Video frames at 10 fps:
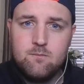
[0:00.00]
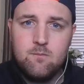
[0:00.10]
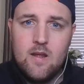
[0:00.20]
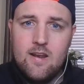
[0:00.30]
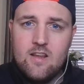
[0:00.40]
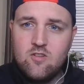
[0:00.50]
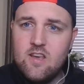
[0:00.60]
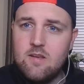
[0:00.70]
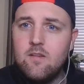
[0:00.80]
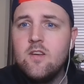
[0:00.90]
And let's
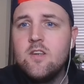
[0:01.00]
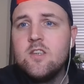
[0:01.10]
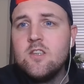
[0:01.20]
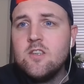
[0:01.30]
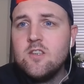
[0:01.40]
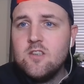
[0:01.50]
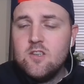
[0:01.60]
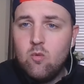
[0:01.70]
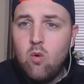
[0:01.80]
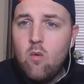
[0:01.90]
see
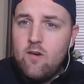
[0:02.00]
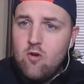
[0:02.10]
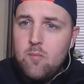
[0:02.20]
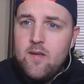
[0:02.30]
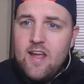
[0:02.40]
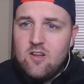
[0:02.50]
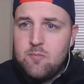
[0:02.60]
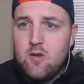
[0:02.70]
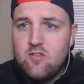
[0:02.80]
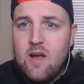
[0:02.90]
what we're up against,
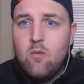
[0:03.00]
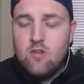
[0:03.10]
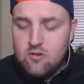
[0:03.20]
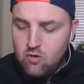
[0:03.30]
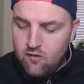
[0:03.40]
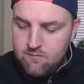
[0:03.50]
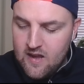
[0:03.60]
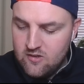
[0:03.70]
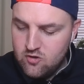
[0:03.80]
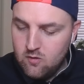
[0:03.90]
because that was a tough
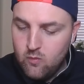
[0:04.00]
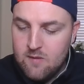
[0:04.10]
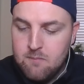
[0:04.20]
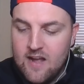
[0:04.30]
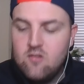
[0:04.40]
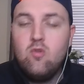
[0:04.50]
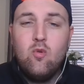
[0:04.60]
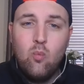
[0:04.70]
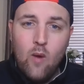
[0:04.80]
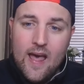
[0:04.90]
matchup. We
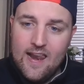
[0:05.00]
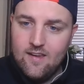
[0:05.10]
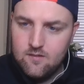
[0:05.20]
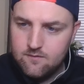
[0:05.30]
battled well.